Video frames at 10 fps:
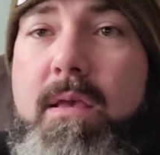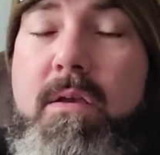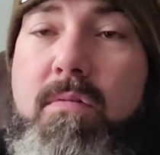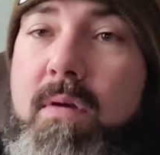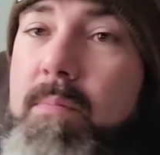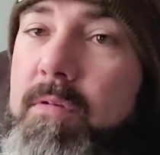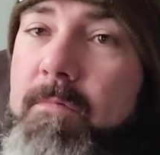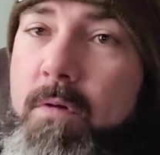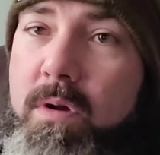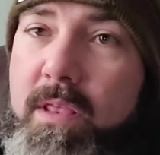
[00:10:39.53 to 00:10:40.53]
Right
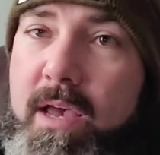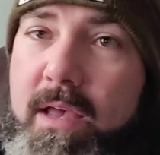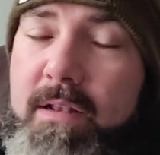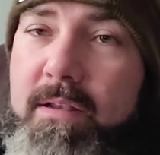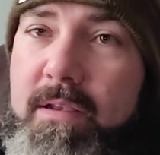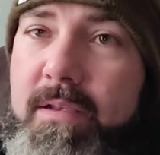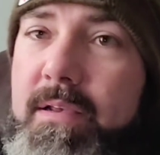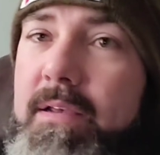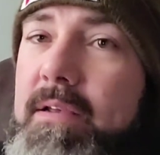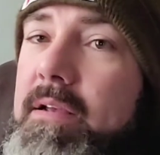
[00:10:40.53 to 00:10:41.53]
before that,
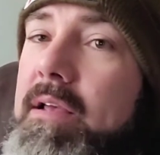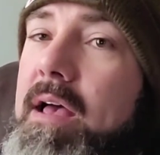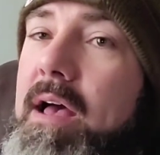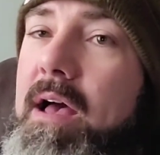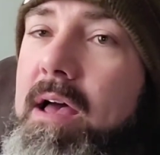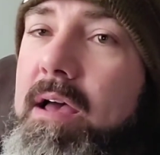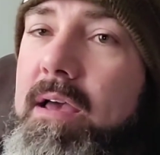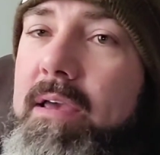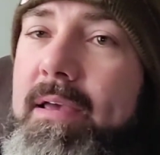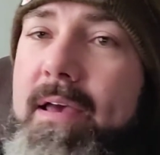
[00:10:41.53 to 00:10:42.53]

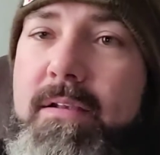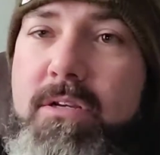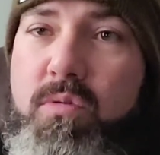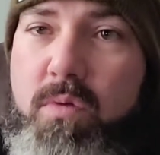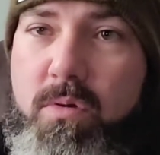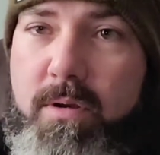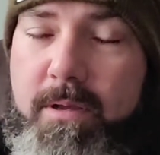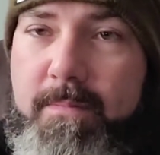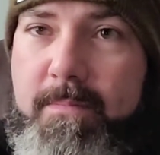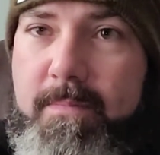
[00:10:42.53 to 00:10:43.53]
I had
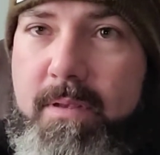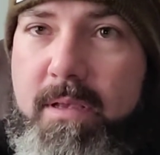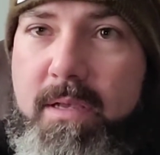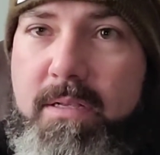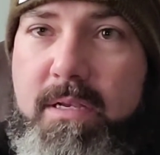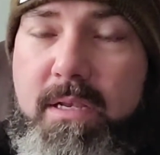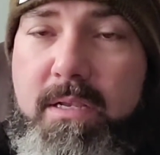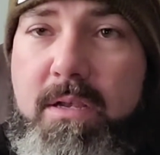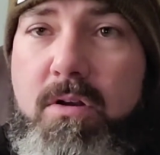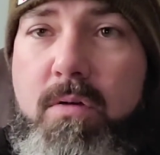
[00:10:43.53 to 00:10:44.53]
corona. I did
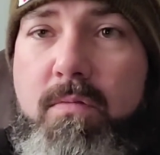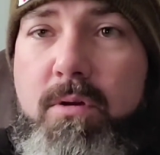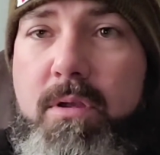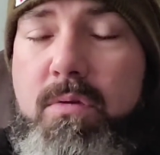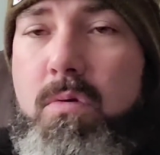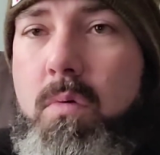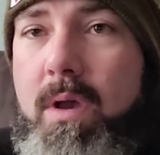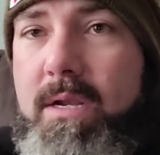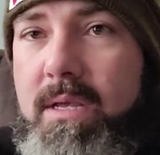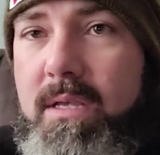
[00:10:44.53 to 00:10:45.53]
get over it
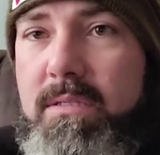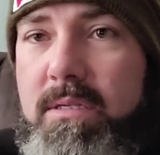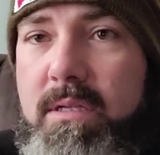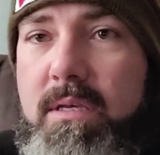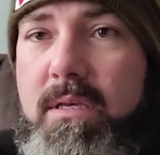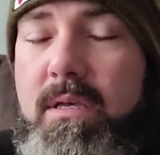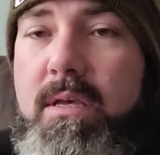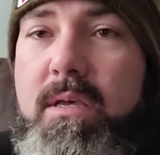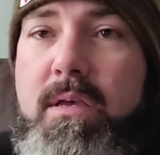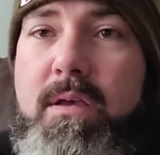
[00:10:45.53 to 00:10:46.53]
quite easily.
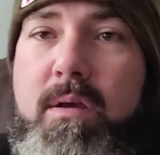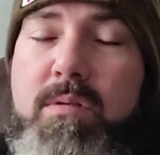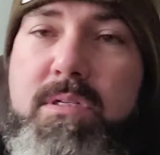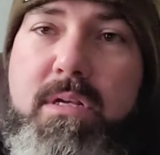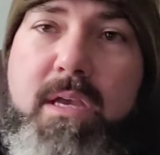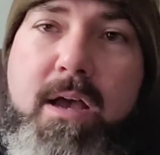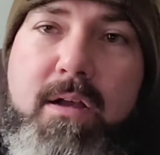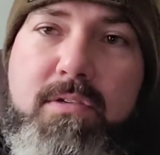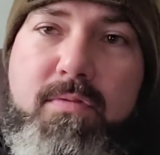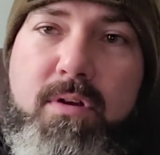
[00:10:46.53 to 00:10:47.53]
I was on the
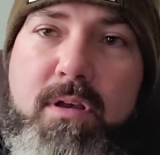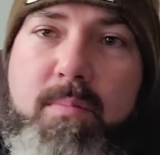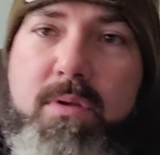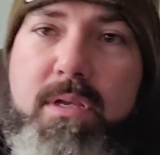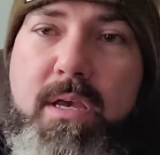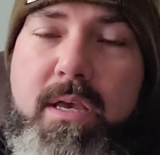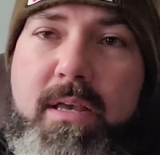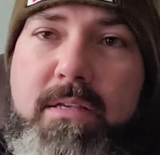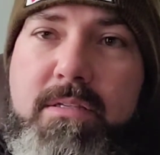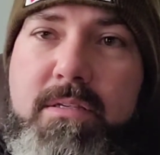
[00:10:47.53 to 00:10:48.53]
couch for a couple
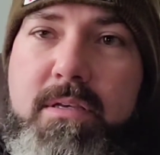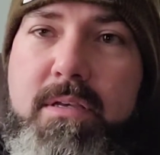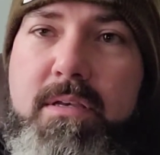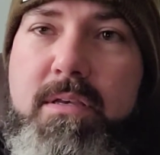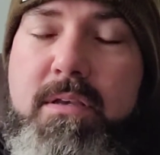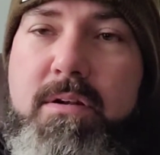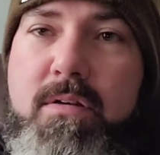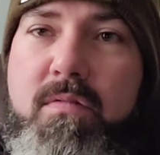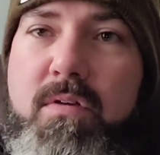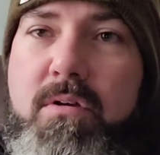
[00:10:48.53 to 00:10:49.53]
days,
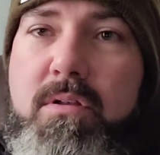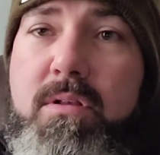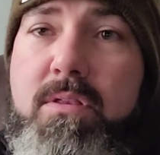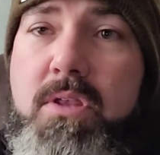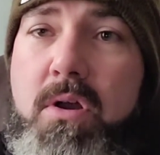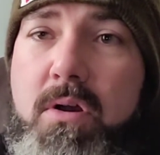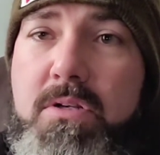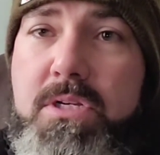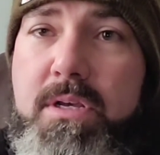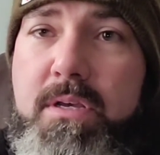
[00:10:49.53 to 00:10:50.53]
very
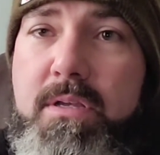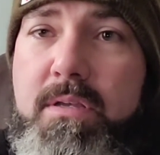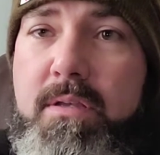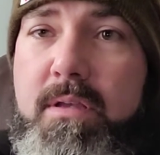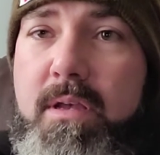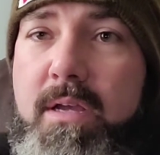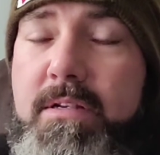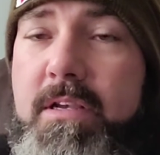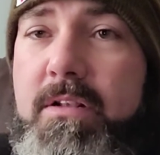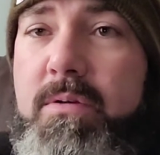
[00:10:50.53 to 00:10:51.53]
lethargic. I
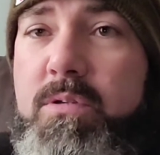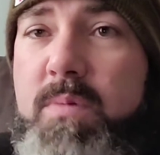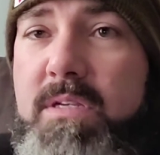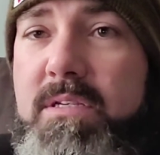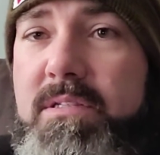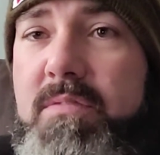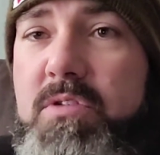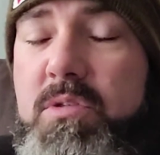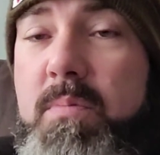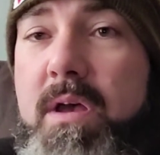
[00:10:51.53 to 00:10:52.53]
did lose my sense of
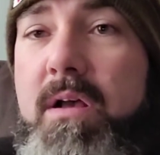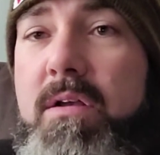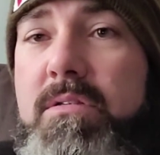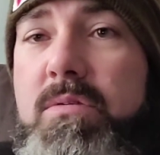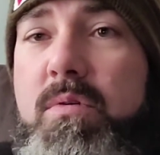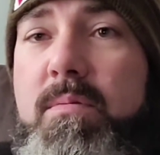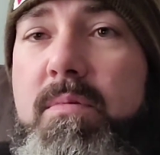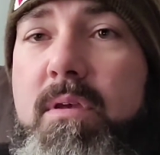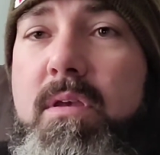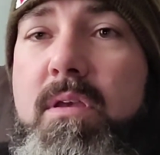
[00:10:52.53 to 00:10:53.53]
smell. So when,
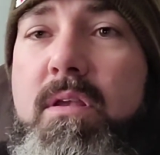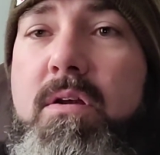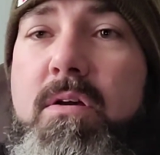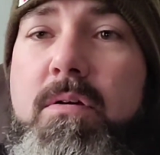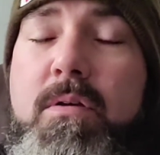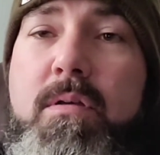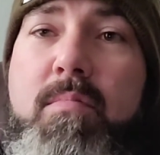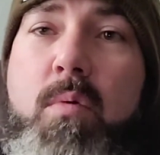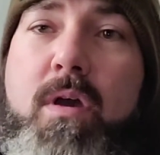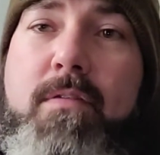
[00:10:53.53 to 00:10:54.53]

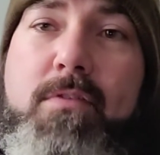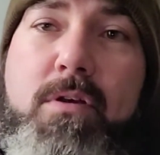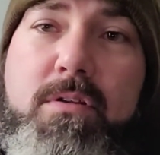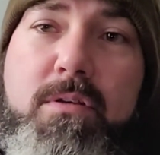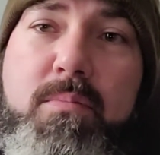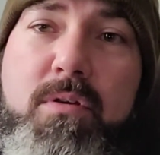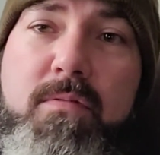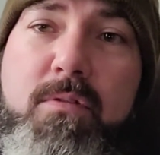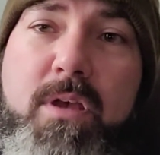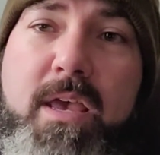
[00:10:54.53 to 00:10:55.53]
my wife cooked a
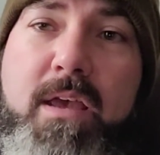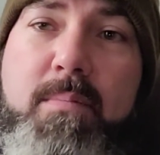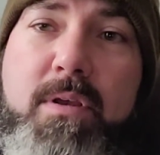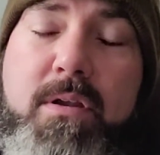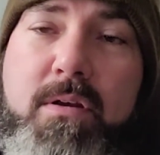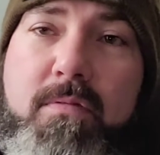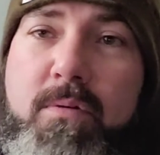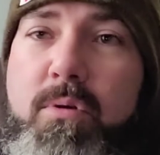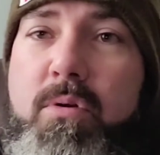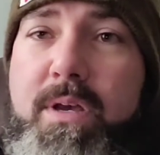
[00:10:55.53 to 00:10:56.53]
beautiful ham dinner for
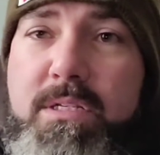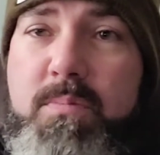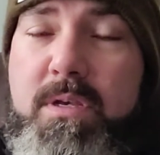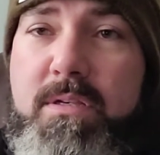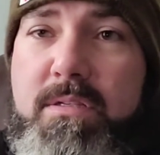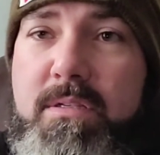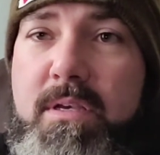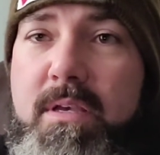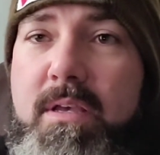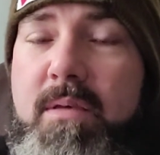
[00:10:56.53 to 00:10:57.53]
Christmas,
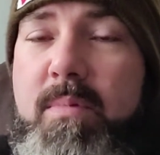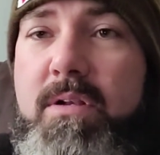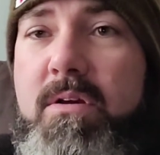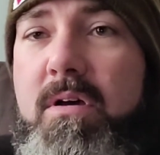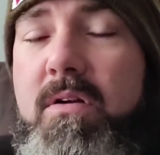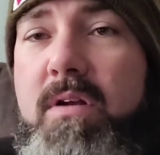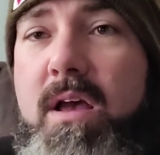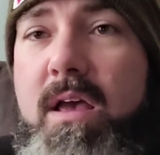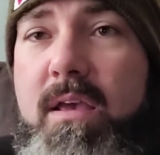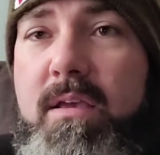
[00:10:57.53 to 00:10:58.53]
my daughter and
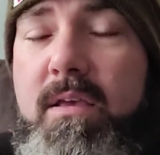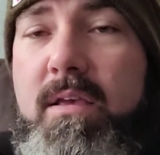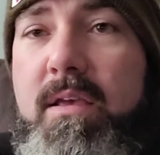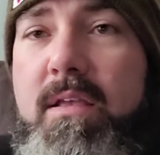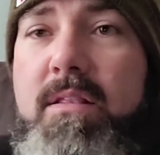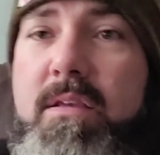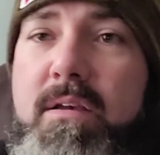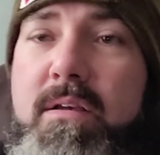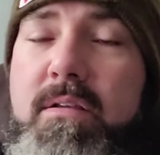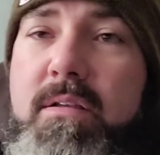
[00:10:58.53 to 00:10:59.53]
I in
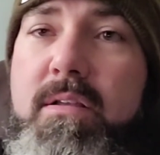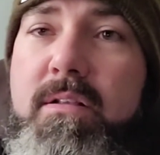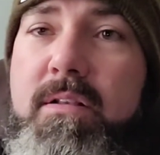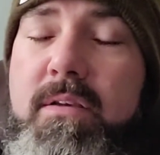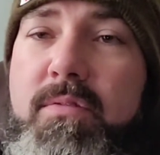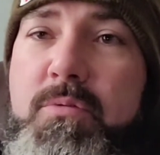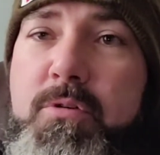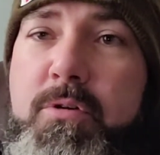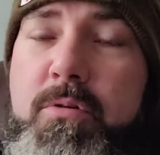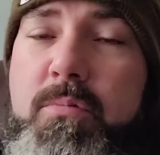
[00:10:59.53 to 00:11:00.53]
the living
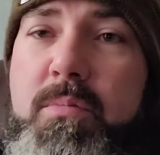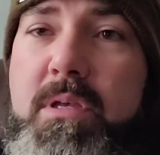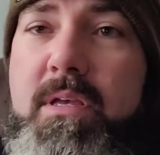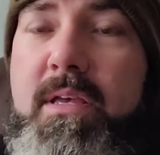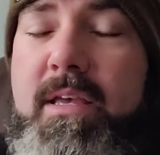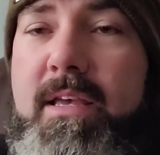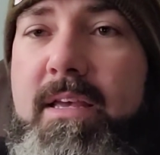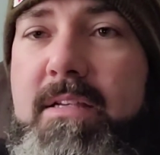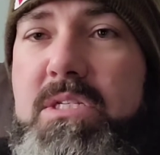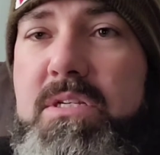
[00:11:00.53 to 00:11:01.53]
room,
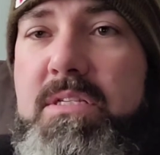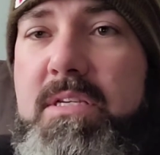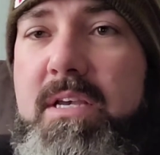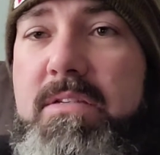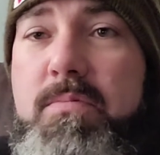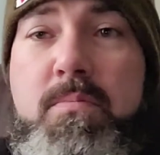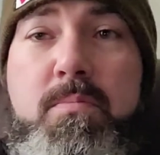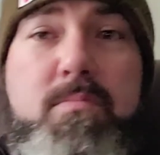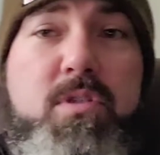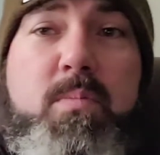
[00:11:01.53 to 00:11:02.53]
and says,
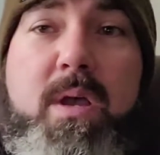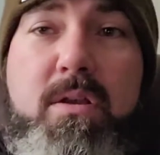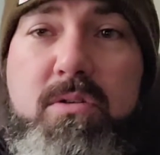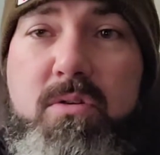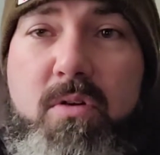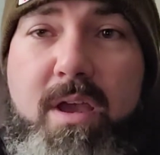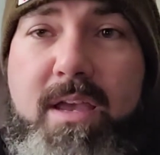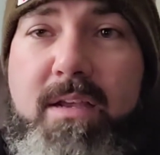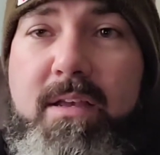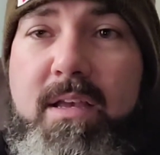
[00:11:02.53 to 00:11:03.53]
smells
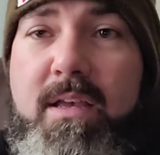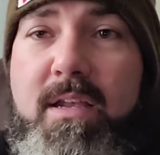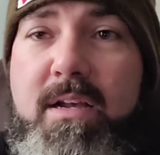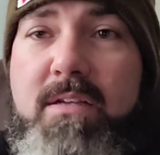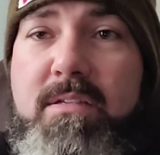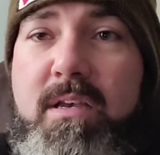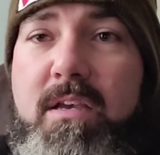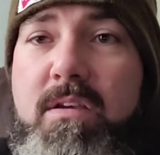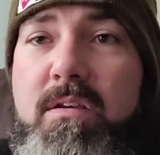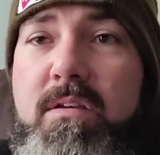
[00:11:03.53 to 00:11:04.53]
great. And I was
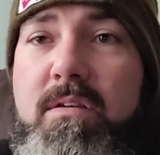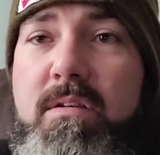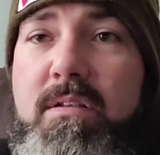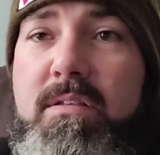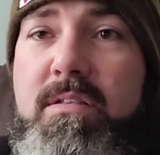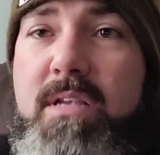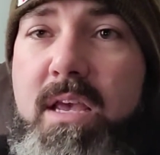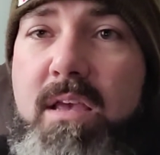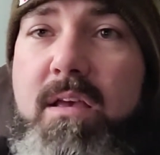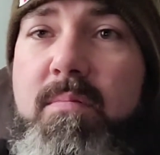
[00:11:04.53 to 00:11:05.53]
like,
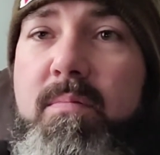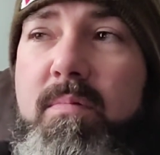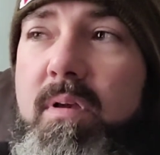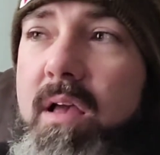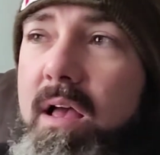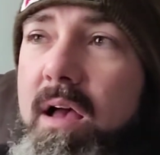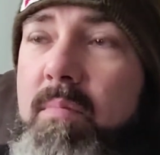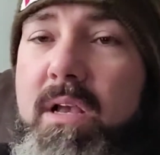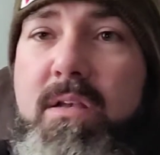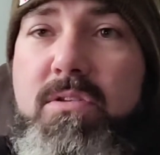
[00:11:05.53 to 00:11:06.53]
damn, I'm
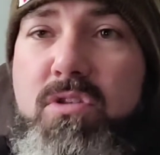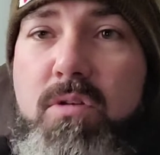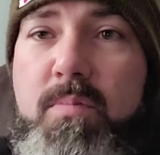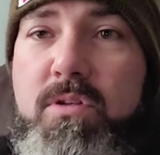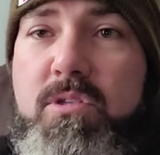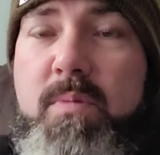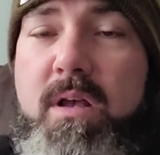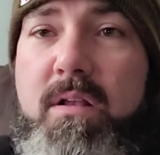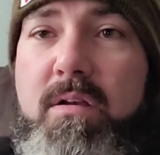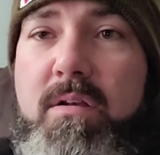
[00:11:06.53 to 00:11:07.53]
like a super
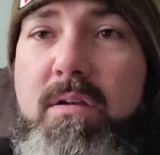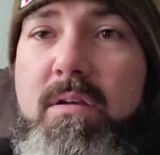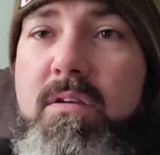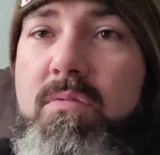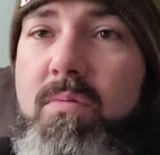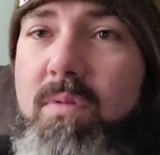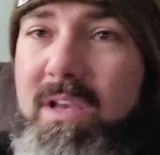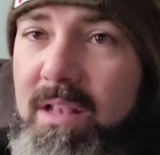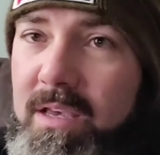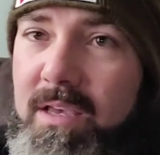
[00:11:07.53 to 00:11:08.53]
smeller.
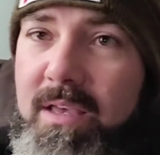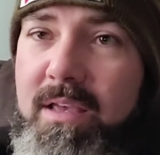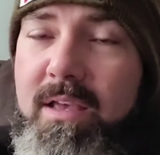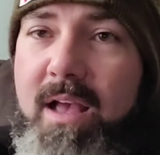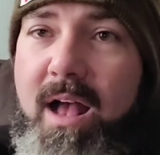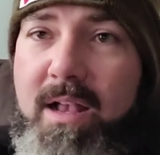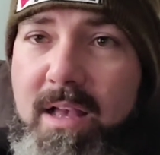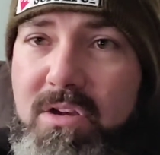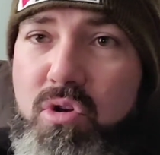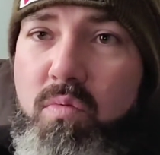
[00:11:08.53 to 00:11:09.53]
Really? I
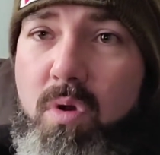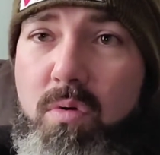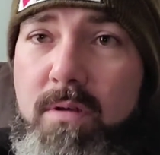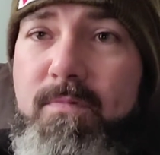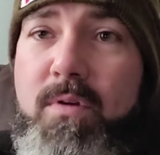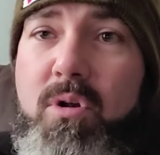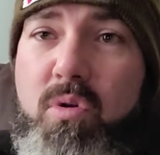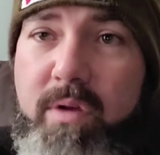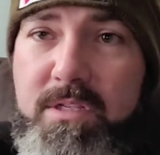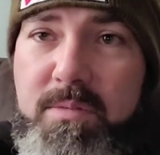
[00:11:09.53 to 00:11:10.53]
got corona for
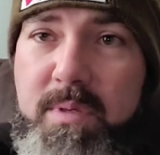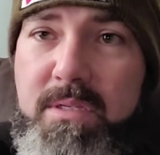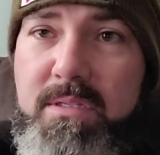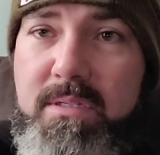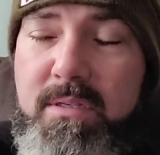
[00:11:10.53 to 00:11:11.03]
Christmas?